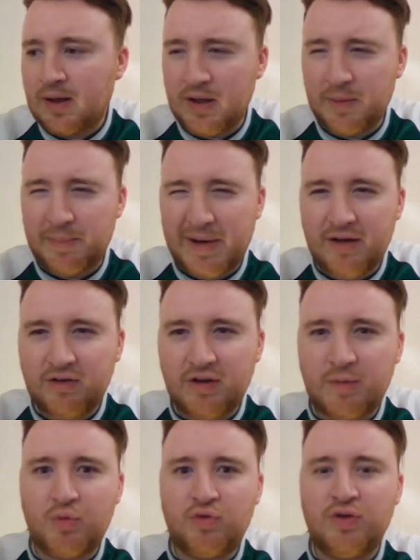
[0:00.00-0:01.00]
in the past
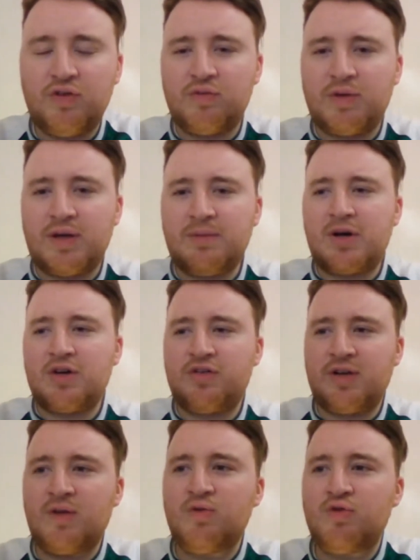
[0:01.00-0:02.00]
couple of seasons, I think
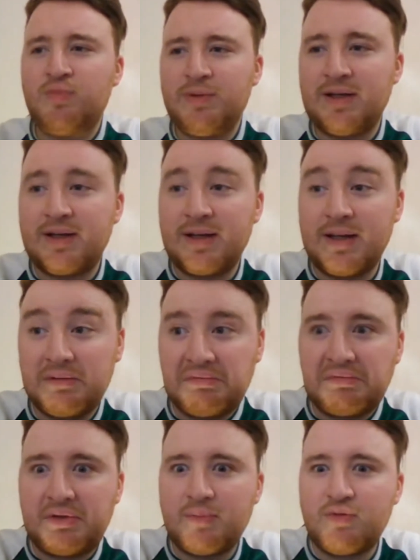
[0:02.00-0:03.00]
Marciano's been great
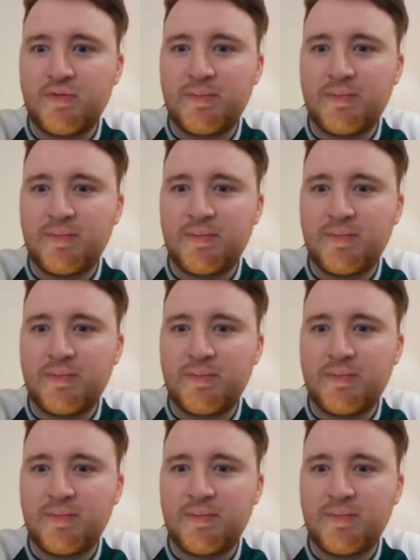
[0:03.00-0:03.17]
in terms Aye.